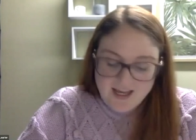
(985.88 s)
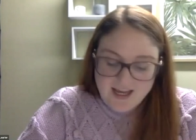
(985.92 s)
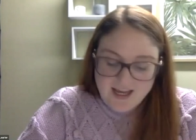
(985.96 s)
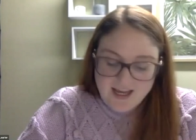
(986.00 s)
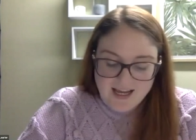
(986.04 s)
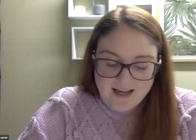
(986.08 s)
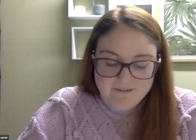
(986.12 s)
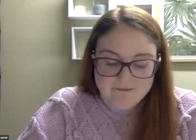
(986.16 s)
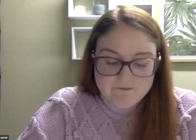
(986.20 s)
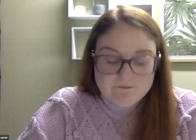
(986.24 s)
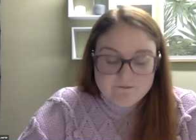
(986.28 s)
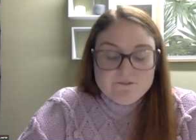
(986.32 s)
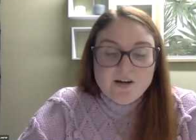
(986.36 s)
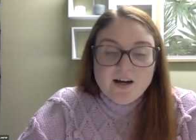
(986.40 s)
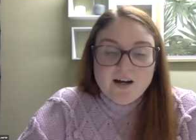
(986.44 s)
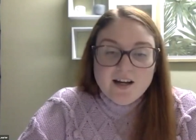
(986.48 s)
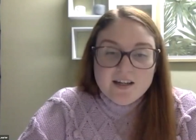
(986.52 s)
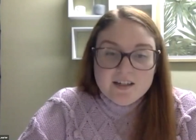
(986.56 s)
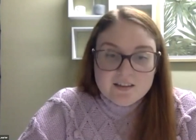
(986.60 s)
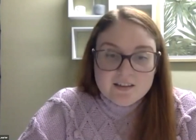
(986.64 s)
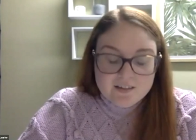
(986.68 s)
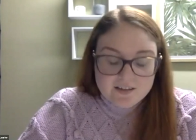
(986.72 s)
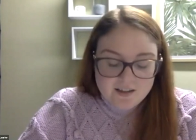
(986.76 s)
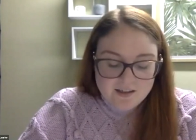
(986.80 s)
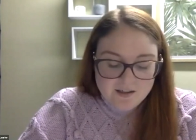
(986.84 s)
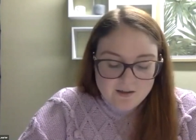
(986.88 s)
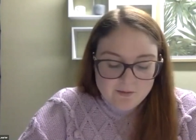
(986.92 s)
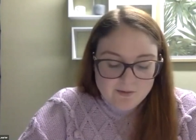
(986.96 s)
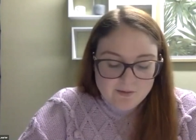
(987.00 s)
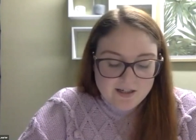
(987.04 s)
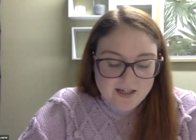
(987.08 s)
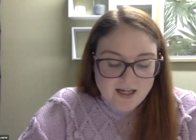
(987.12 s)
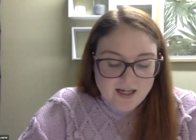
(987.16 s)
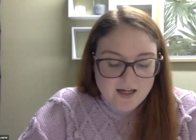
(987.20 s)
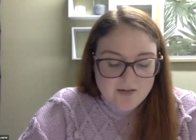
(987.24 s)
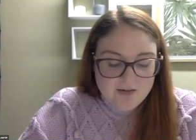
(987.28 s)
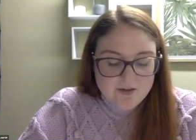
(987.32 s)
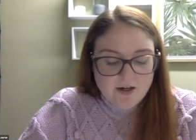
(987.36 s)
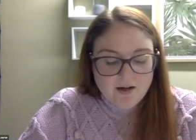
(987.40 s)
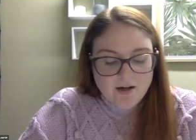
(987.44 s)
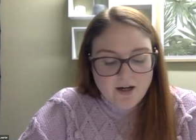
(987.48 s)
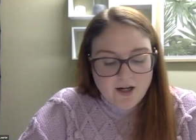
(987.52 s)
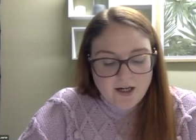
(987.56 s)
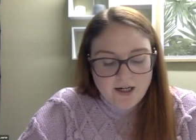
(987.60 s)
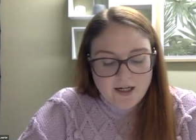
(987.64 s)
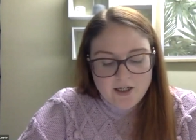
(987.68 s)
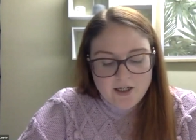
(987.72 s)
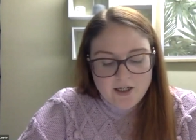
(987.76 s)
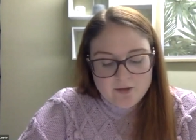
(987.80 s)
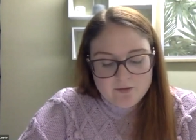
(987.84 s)
And finally, we have our
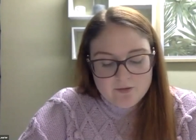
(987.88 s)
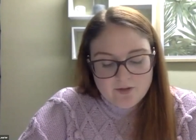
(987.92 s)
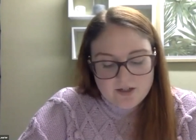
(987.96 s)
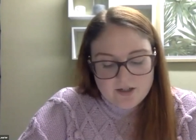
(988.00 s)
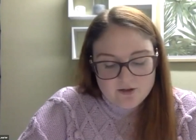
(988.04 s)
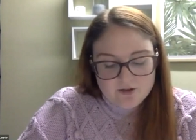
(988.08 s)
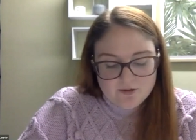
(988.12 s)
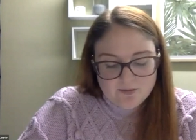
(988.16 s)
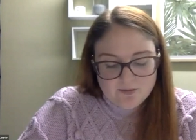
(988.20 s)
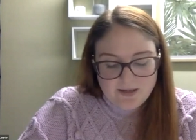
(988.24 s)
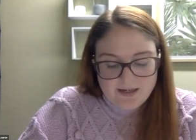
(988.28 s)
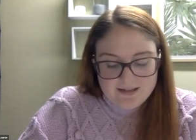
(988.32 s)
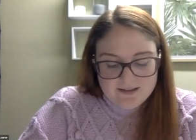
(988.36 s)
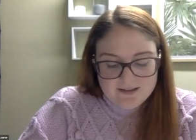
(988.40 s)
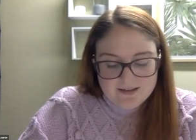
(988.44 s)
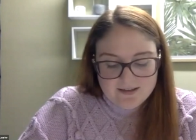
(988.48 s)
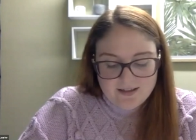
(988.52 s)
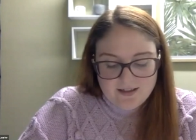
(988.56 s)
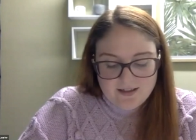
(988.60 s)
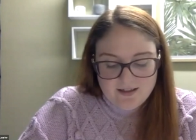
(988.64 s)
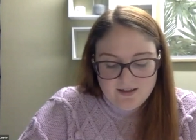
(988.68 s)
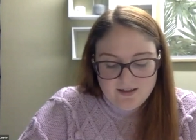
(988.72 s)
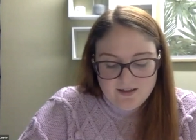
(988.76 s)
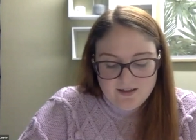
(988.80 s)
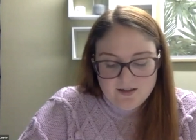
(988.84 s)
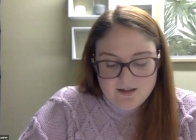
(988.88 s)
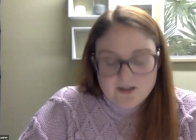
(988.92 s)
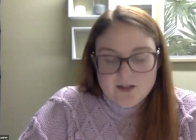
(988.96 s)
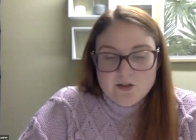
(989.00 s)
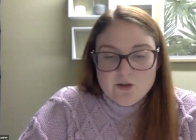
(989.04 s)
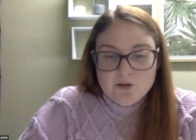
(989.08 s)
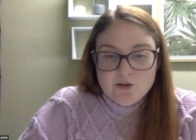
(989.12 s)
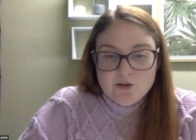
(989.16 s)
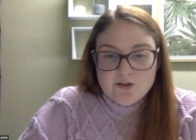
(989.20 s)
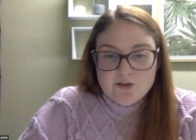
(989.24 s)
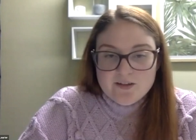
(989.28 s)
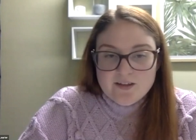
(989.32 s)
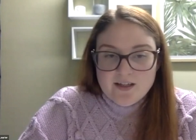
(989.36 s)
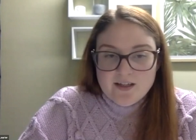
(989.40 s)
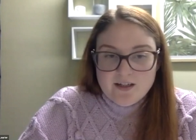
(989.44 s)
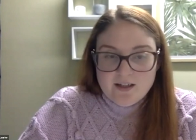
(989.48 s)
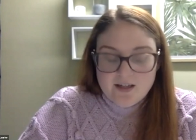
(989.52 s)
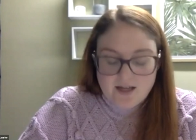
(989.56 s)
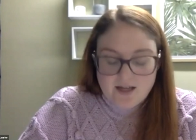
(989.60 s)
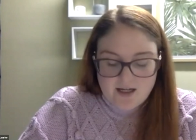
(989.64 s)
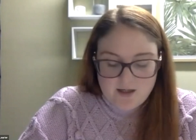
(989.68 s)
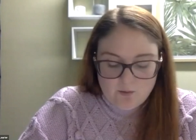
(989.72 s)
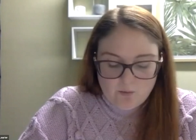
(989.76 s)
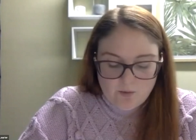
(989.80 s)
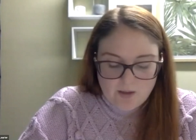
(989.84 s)
Hire and Rental magazine,
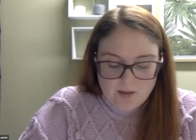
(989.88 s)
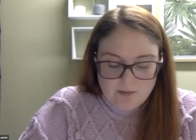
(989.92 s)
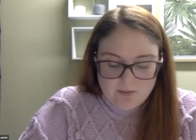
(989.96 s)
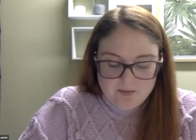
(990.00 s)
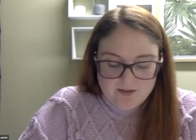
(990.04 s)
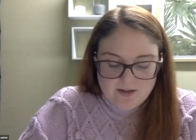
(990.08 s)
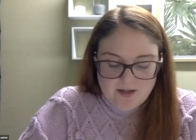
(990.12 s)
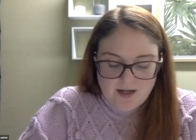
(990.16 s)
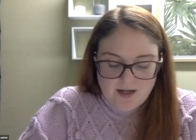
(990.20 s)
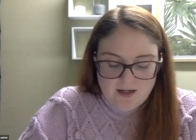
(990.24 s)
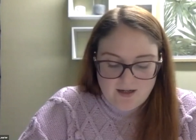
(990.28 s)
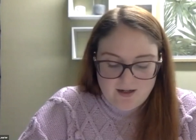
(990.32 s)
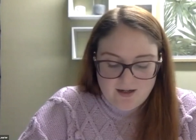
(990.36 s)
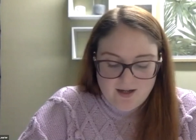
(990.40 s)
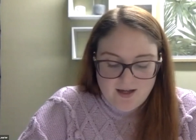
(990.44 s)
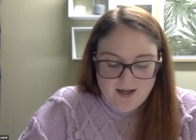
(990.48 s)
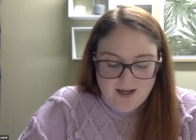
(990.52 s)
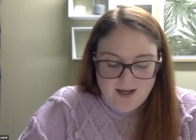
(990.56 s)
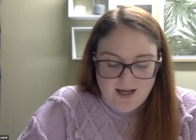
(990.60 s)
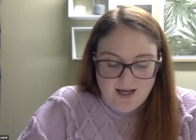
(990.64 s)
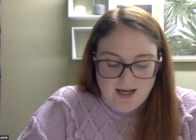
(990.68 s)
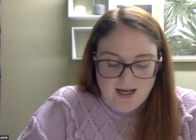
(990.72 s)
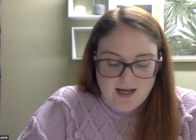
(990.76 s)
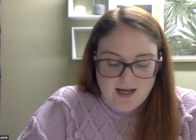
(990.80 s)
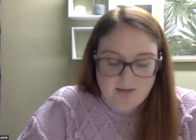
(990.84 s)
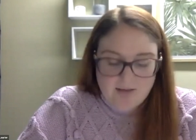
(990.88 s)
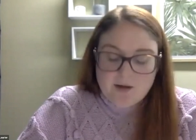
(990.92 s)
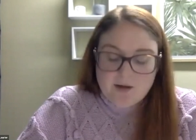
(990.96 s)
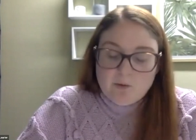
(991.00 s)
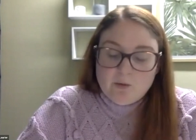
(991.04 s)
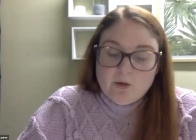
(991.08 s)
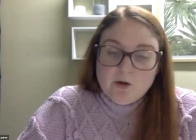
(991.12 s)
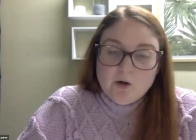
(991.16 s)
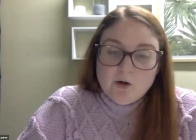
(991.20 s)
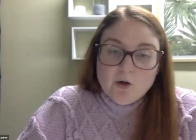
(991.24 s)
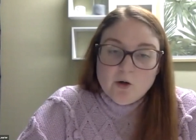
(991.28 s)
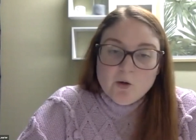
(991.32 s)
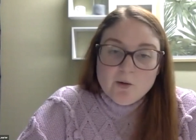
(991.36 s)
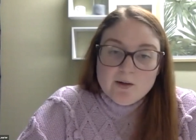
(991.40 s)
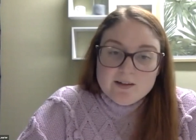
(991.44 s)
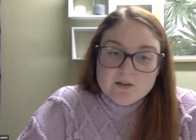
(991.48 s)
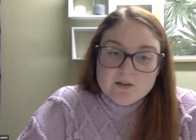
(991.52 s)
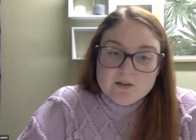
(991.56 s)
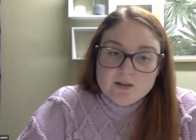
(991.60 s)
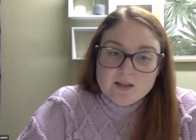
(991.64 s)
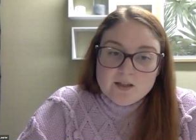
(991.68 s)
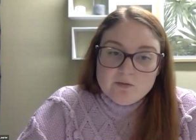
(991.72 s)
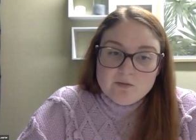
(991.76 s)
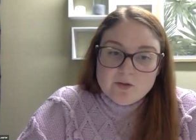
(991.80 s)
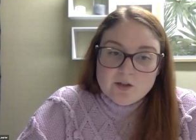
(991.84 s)
newsletter, and website. And we're always
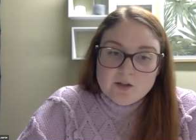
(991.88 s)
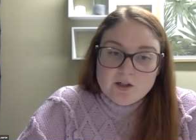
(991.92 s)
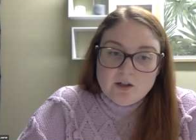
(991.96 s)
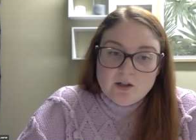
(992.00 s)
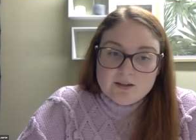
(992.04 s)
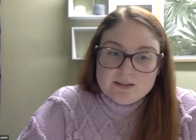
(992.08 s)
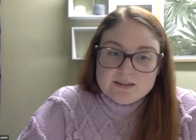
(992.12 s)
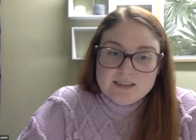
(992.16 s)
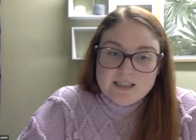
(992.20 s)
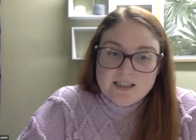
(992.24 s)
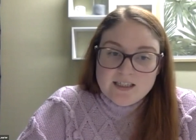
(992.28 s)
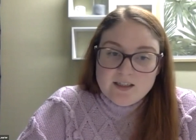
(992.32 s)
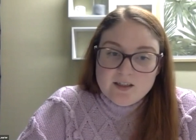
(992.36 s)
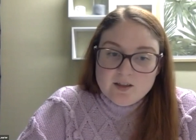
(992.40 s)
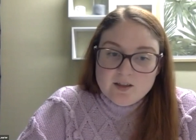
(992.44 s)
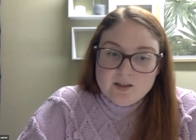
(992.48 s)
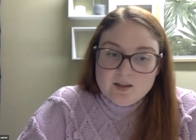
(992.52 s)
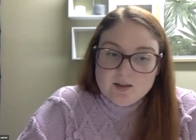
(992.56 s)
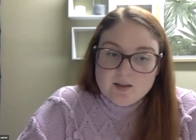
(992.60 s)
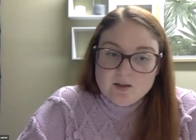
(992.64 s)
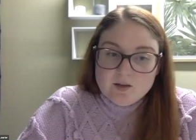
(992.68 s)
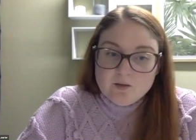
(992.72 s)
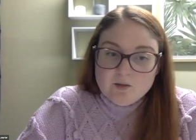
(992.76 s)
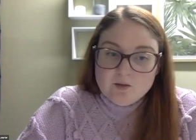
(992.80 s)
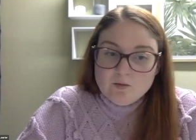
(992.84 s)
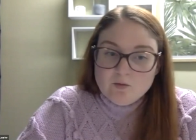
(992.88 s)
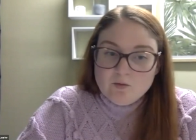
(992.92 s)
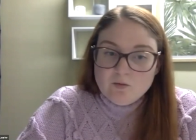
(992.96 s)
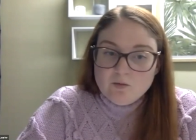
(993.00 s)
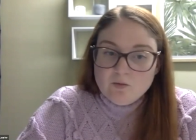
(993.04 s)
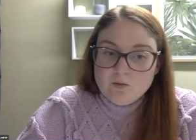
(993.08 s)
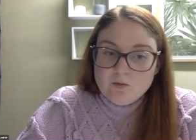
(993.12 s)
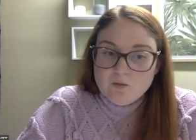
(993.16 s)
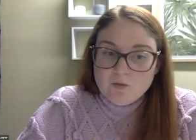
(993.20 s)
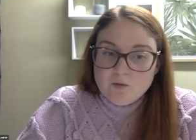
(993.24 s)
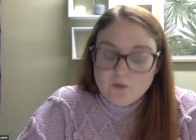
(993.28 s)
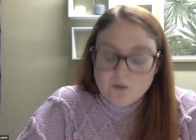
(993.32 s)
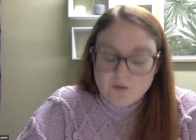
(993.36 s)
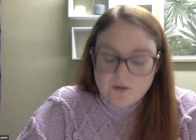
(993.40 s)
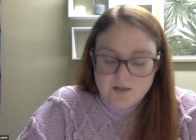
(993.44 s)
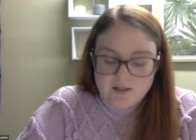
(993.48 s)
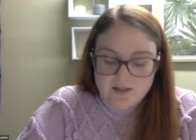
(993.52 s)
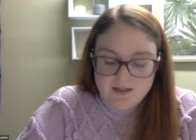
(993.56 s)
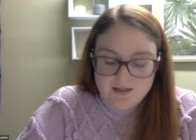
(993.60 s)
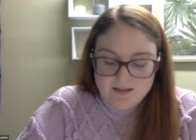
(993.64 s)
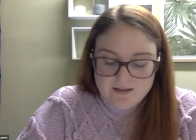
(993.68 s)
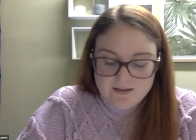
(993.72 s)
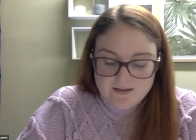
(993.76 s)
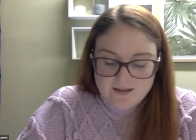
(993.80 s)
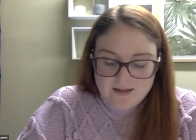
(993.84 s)
looking for content for
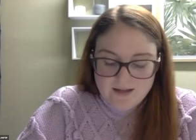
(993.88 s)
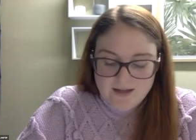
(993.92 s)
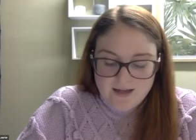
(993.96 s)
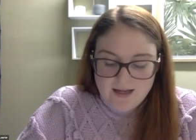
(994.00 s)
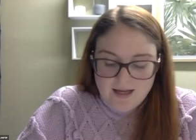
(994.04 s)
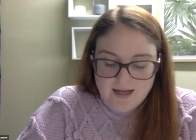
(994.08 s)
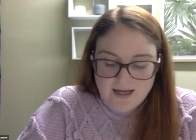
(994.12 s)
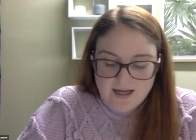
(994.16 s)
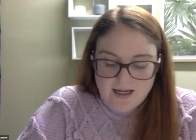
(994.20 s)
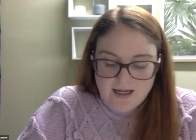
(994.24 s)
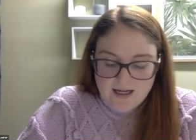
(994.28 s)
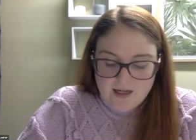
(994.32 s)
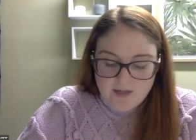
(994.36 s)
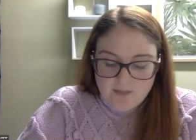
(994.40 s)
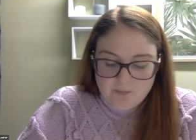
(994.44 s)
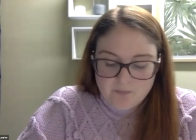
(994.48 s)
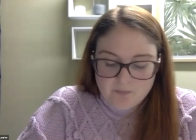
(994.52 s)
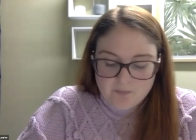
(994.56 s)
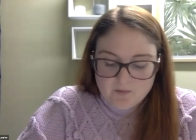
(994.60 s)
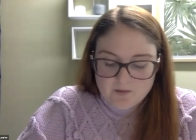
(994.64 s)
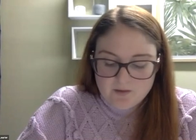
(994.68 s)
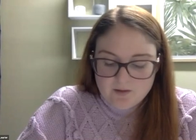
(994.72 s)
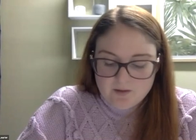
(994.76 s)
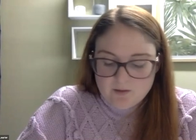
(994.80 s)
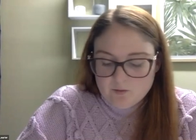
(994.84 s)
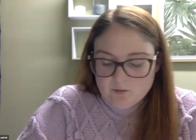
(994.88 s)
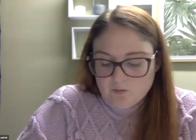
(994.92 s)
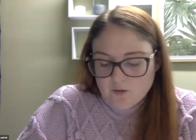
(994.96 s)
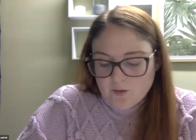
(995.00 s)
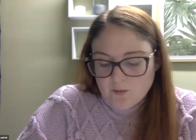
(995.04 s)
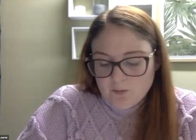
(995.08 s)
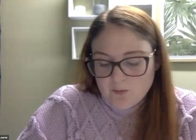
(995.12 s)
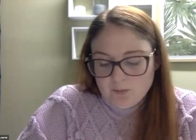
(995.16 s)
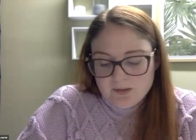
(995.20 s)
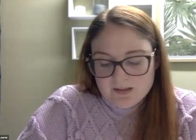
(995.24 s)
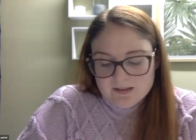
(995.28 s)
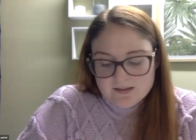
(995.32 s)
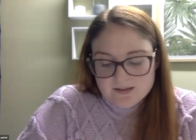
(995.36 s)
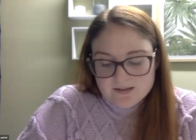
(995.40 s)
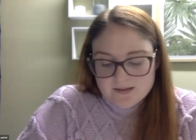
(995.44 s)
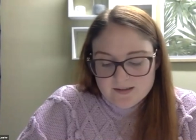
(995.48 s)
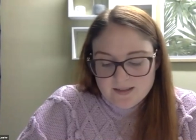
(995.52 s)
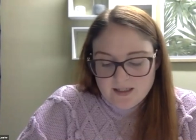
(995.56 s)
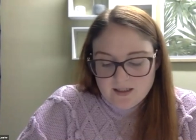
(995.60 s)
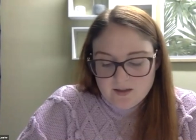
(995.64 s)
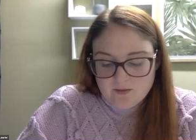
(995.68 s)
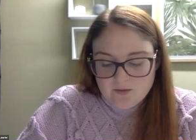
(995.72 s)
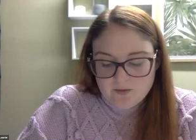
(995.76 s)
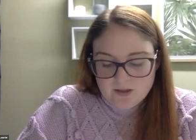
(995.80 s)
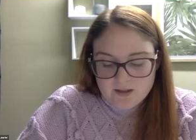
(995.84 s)
these, from business
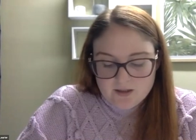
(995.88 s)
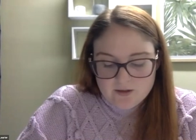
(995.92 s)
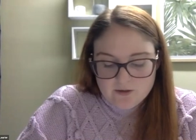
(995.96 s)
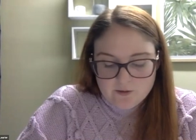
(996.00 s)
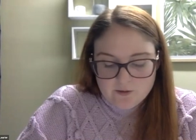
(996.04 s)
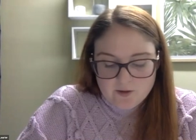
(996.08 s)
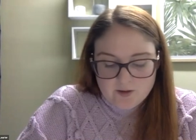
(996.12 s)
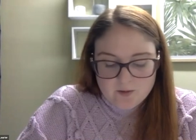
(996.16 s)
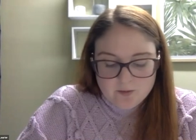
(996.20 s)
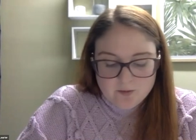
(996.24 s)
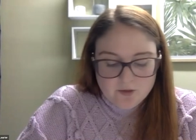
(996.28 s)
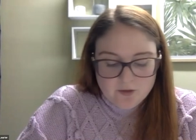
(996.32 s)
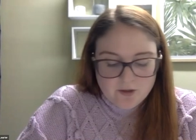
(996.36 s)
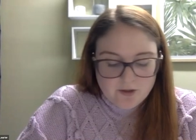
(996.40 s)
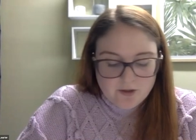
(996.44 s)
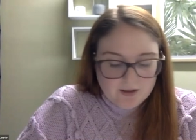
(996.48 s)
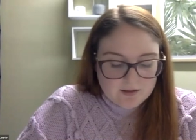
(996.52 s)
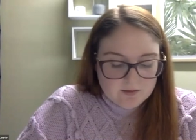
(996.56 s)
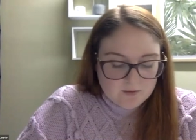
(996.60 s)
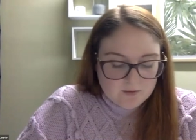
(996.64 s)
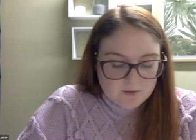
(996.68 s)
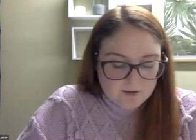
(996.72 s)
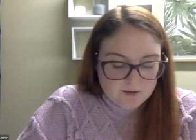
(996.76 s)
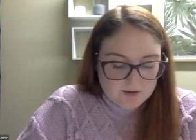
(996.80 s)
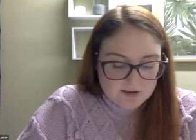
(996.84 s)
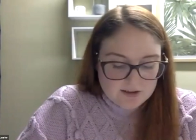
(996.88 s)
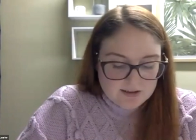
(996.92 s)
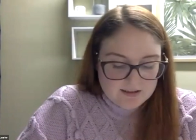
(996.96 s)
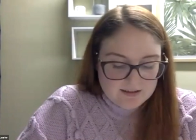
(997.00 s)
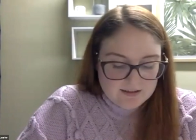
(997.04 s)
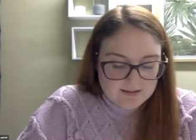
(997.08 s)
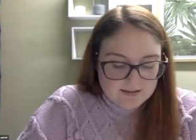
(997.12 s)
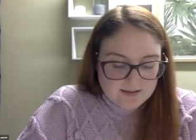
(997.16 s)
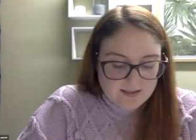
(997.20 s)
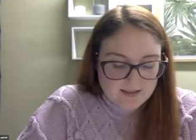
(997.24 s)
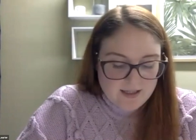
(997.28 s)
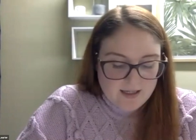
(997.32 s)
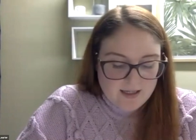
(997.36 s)
anniversaries, product launches,